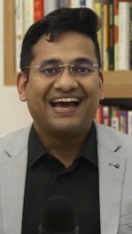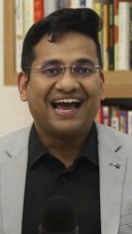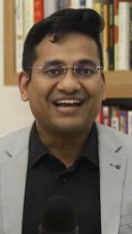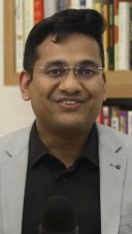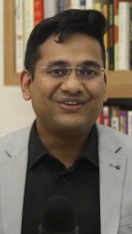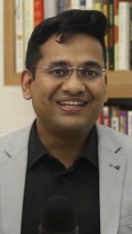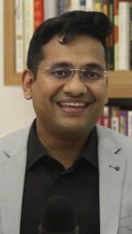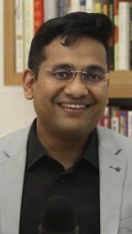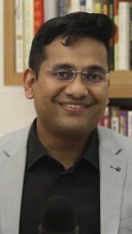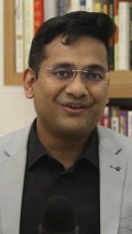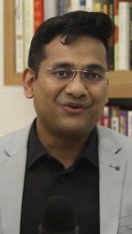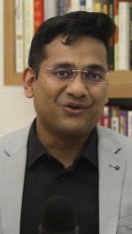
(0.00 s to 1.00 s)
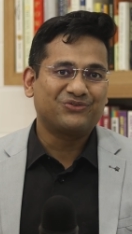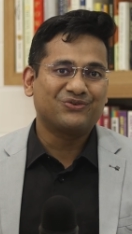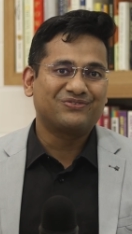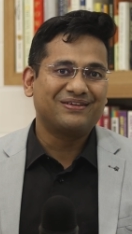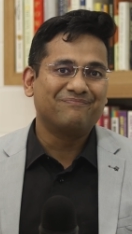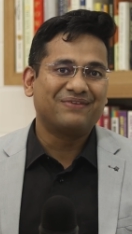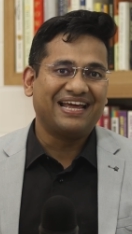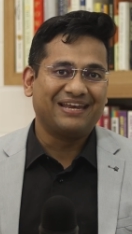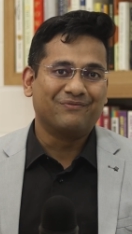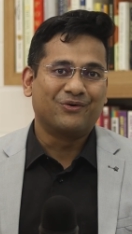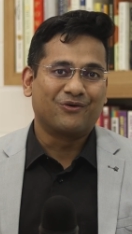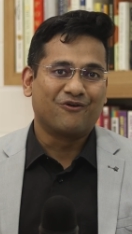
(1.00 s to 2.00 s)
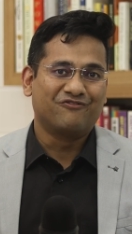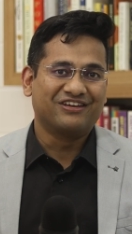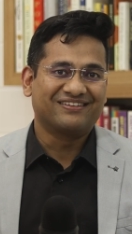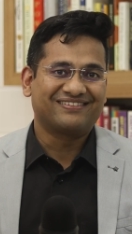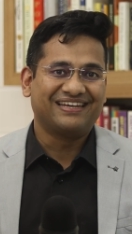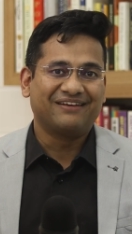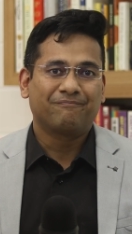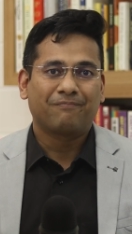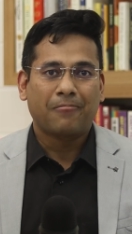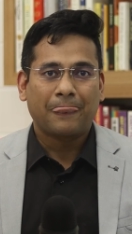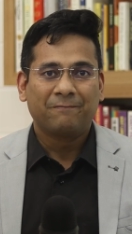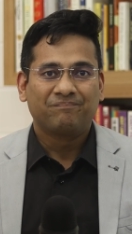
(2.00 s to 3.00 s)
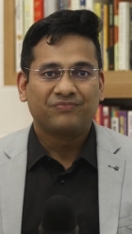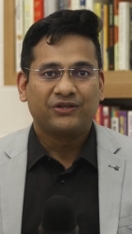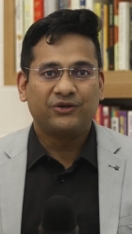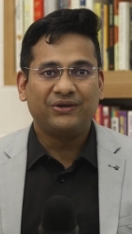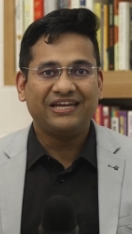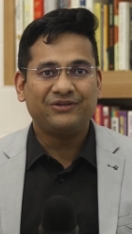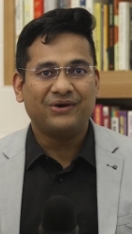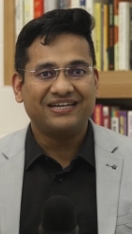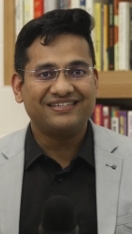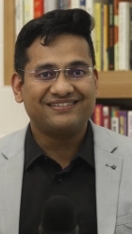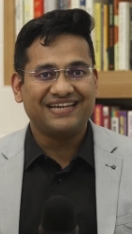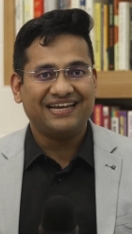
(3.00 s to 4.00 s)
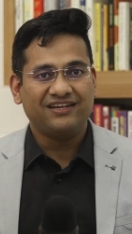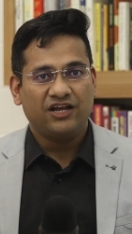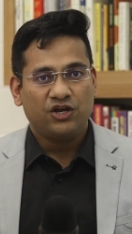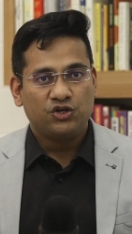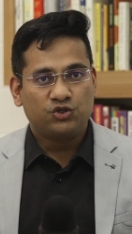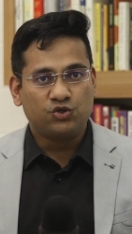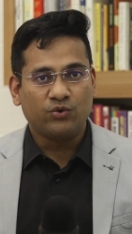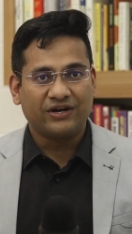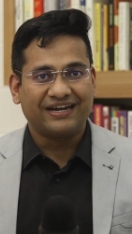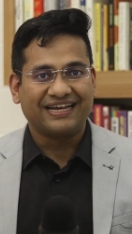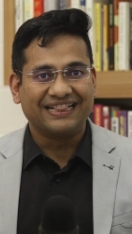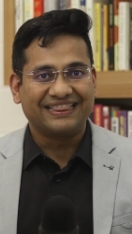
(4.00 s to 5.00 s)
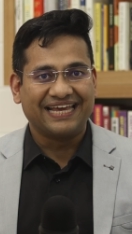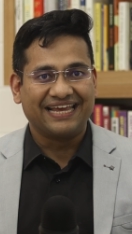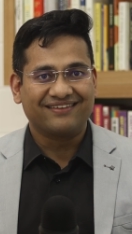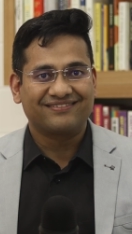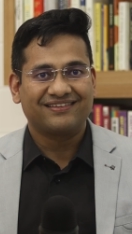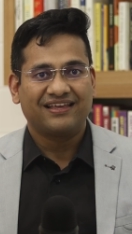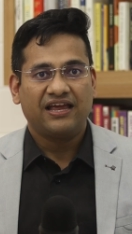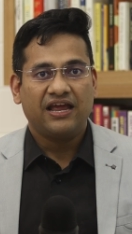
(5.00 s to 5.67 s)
Actually, things are not so simple anymore, obviously. You need to understand two critical things.